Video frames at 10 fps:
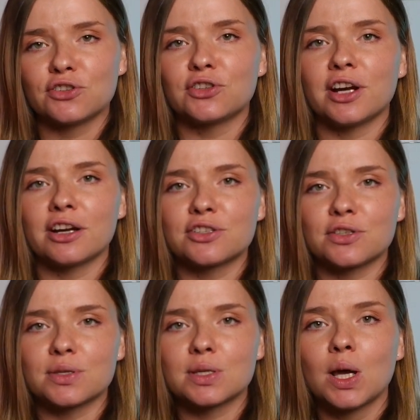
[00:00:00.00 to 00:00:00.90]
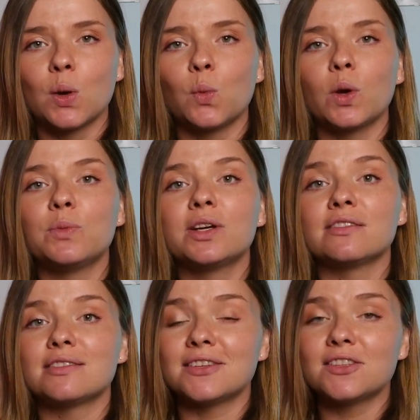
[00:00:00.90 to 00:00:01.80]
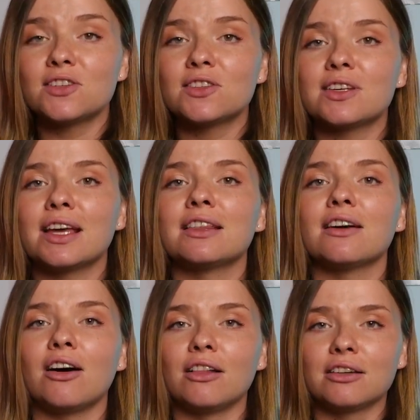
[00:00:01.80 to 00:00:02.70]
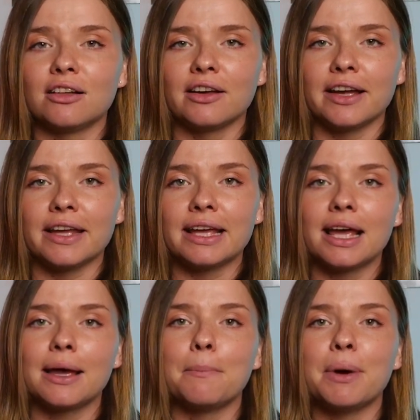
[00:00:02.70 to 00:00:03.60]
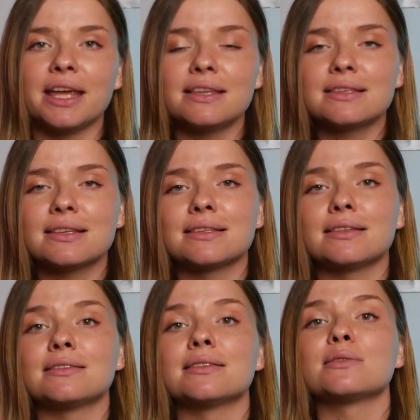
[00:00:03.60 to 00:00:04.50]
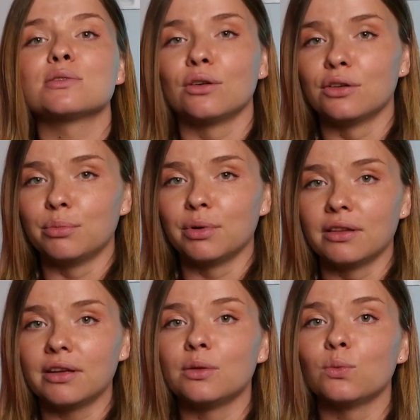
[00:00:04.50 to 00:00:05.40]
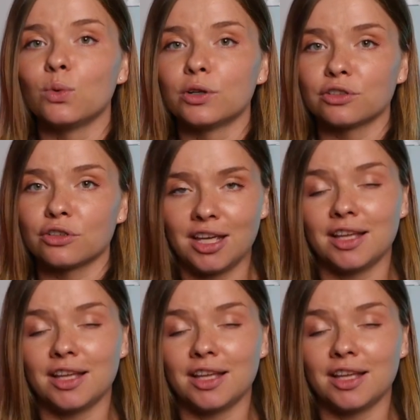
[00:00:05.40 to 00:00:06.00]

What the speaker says: reactions when we considered an alkali, a base that is soluble in water.